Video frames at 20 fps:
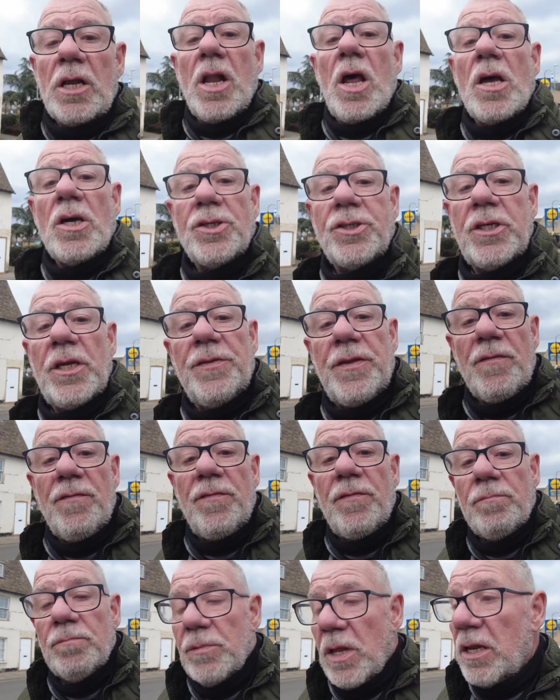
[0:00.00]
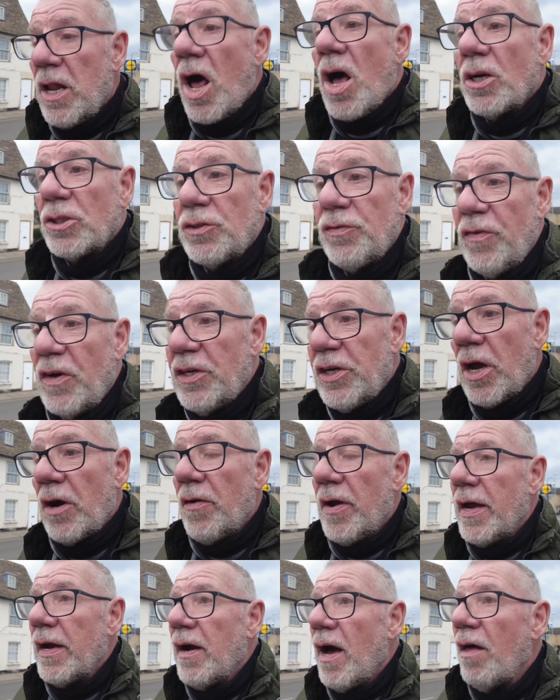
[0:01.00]
last did the last video
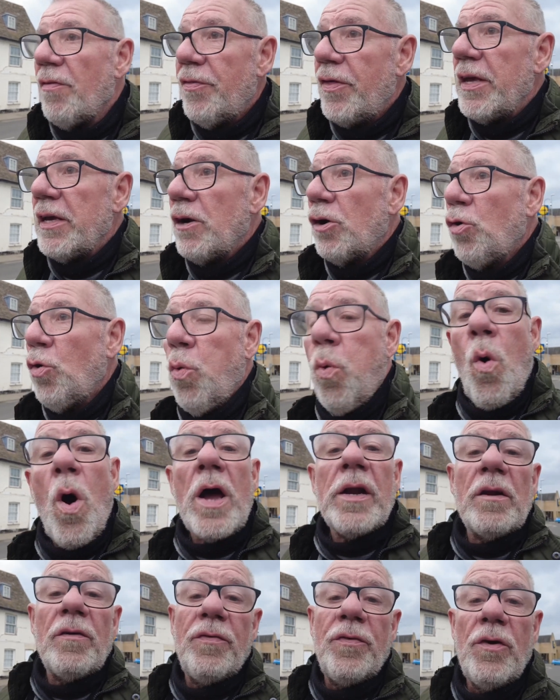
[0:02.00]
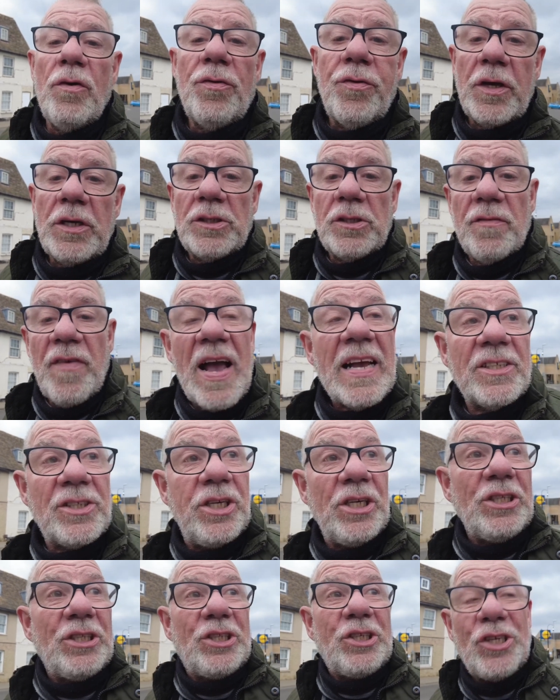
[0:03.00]
here, I think quite a few things have
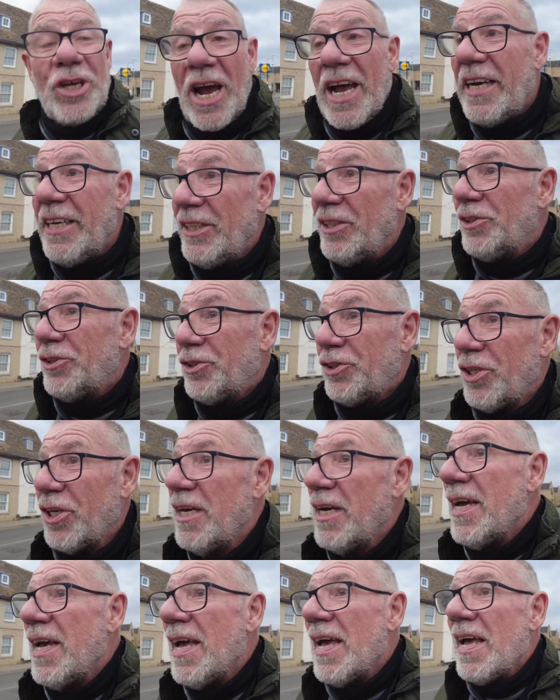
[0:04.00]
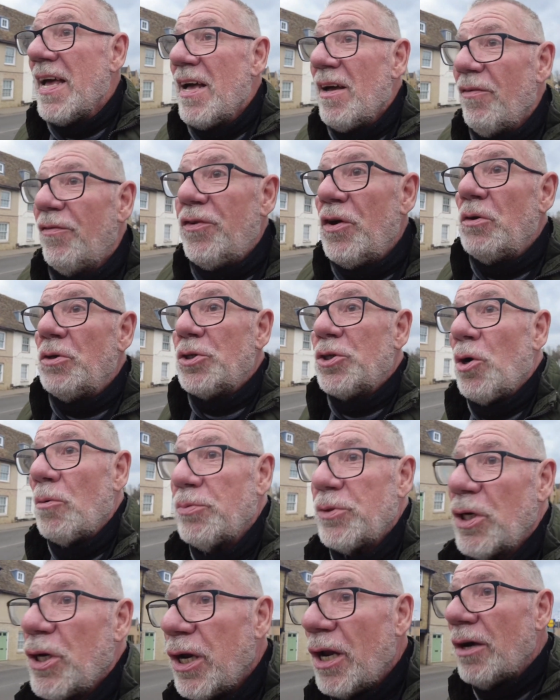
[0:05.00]
actually changed. A few
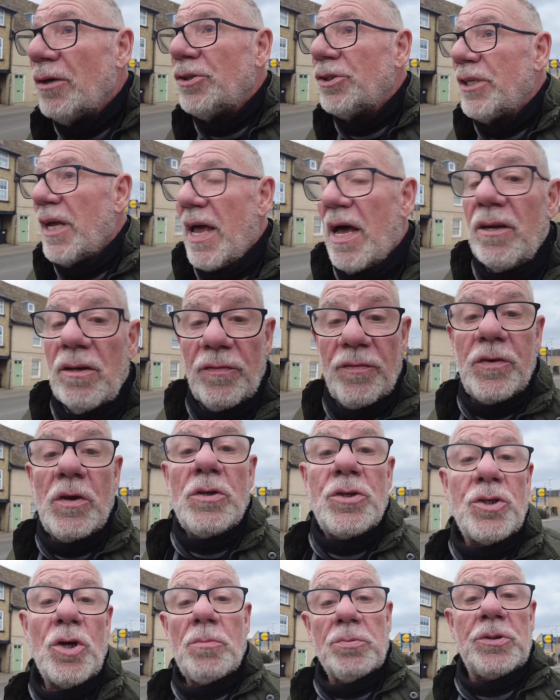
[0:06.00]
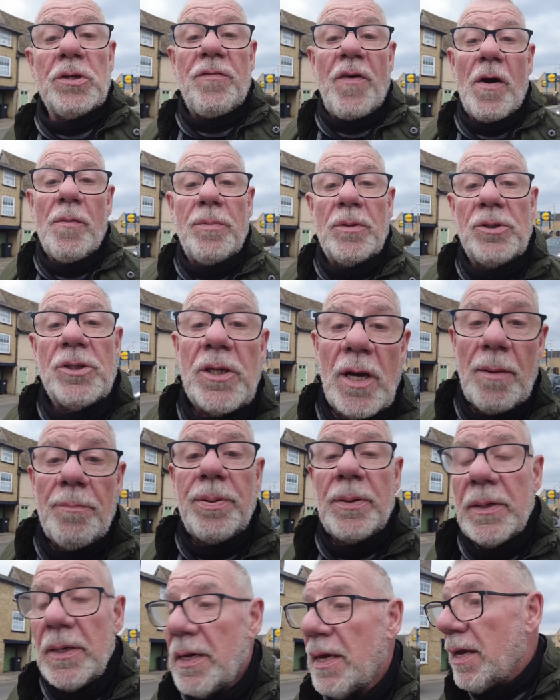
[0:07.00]
shops are closed down, a few shops have opened up,
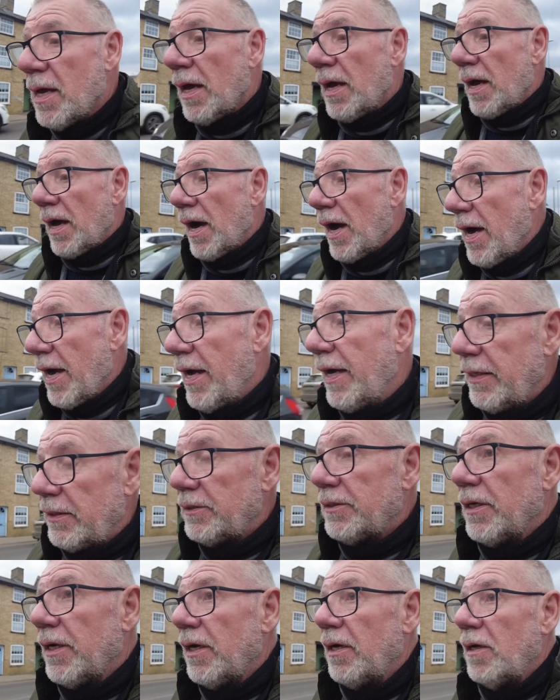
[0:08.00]
and